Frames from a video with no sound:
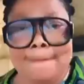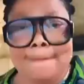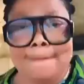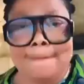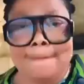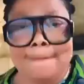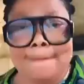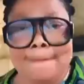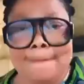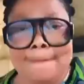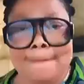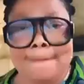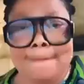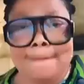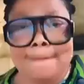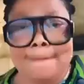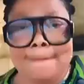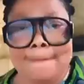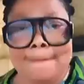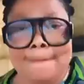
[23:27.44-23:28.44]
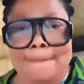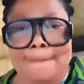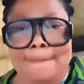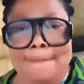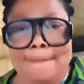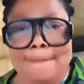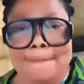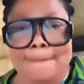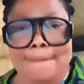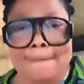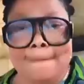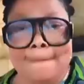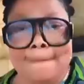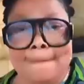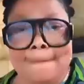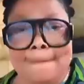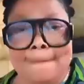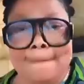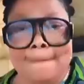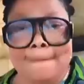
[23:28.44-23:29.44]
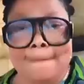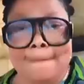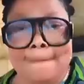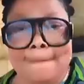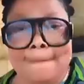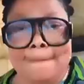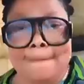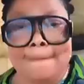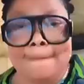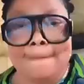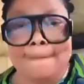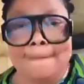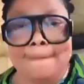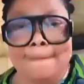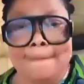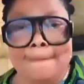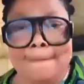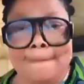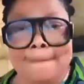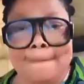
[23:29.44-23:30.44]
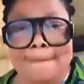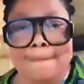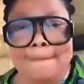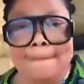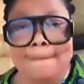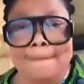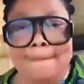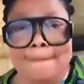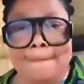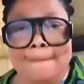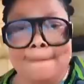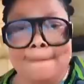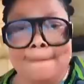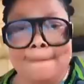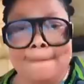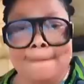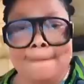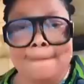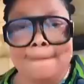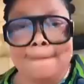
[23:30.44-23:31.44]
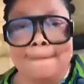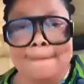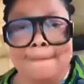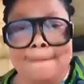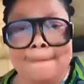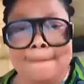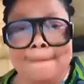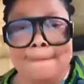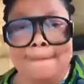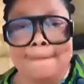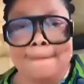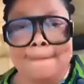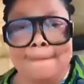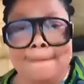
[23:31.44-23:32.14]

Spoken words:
(silent)